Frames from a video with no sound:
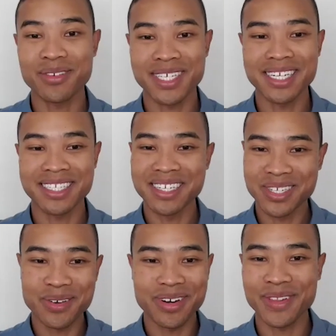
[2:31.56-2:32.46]
lot of sense
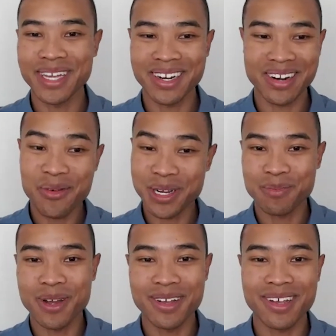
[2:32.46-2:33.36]
intuitively. And I know we
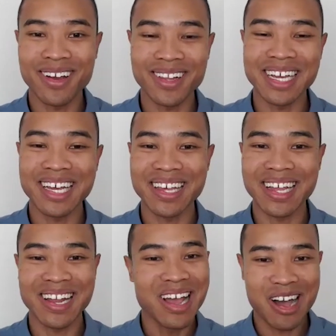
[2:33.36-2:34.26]
spoke earlier
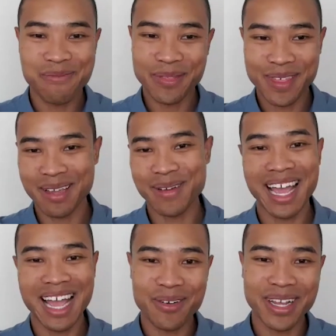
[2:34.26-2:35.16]
that I've been thinking about
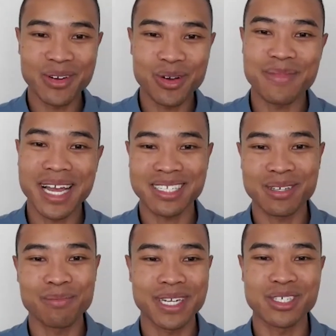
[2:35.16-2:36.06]
how we can automate
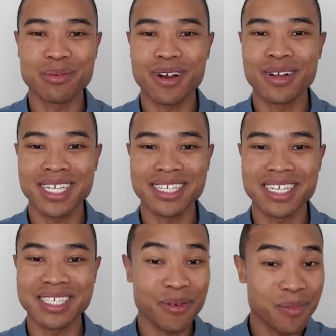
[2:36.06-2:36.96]
some potential
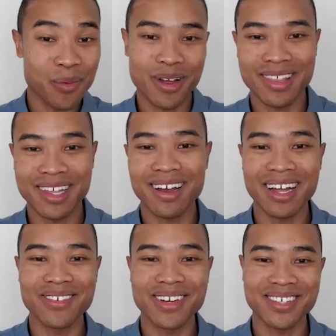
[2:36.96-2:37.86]
processes from the work that
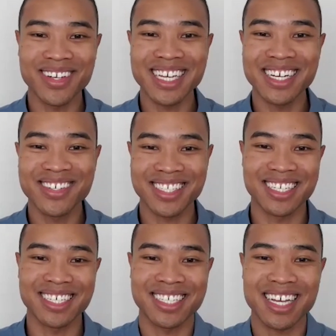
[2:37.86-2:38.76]
I do. It's a really
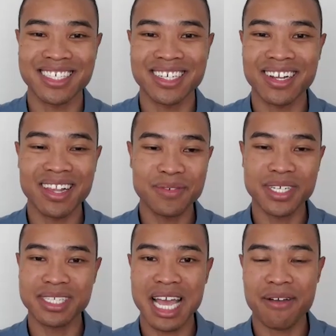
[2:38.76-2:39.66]
interesting discussion. I'd love
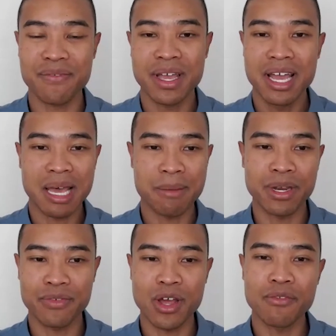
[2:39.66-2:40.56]
just to have that
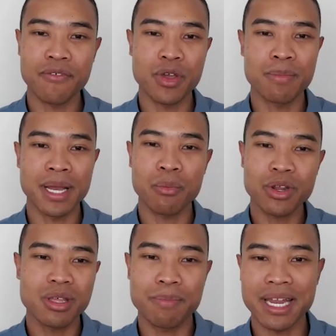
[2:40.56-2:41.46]
bit of an overview about
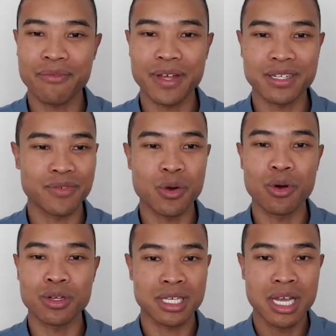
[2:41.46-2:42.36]
what are the benefits. Of
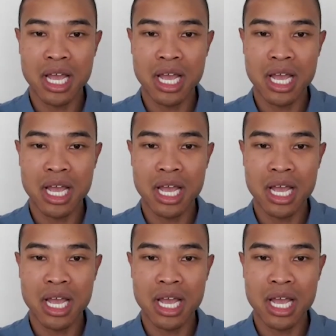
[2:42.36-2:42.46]
course,